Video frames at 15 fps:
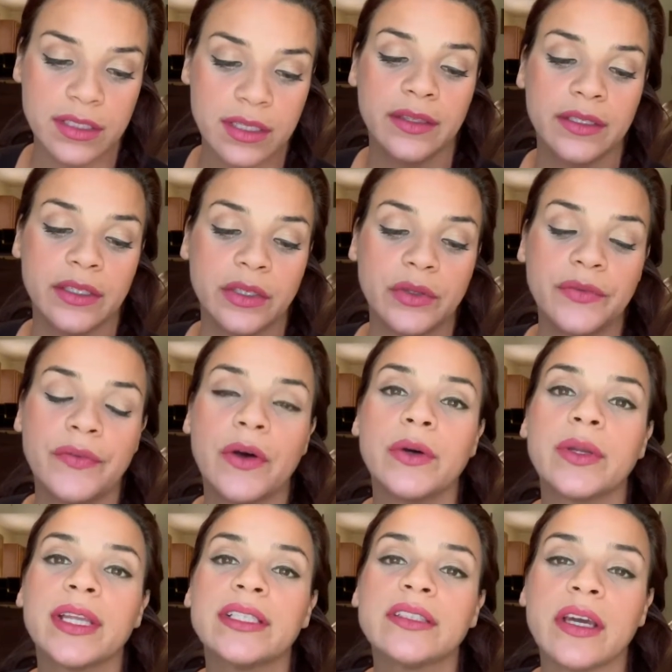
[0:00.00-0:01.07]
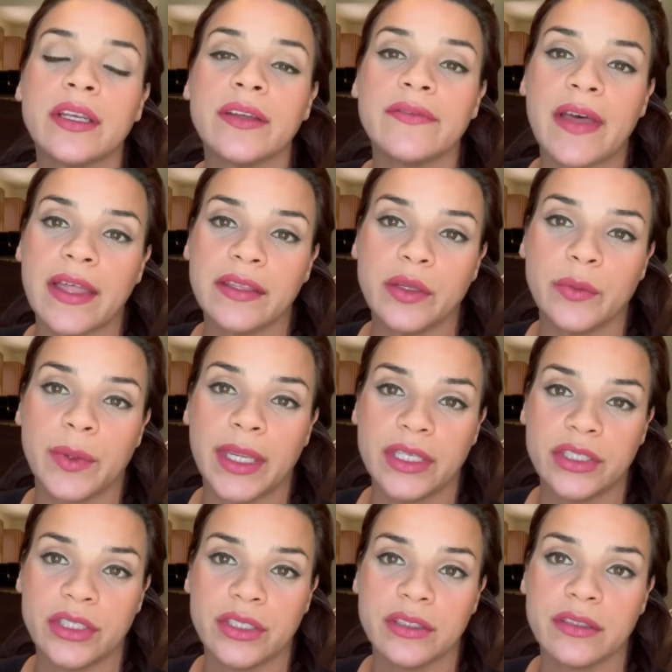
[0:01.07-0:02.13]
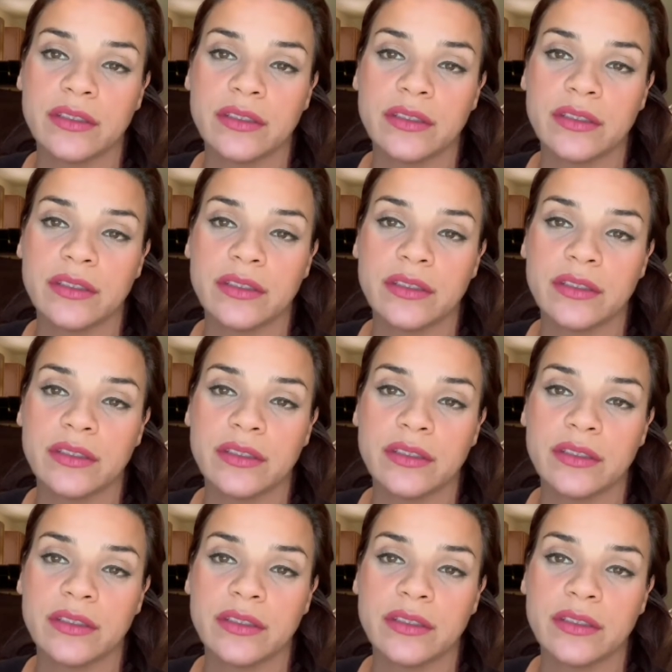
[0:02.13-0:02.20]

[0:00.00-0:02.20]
Little focus on evaluations.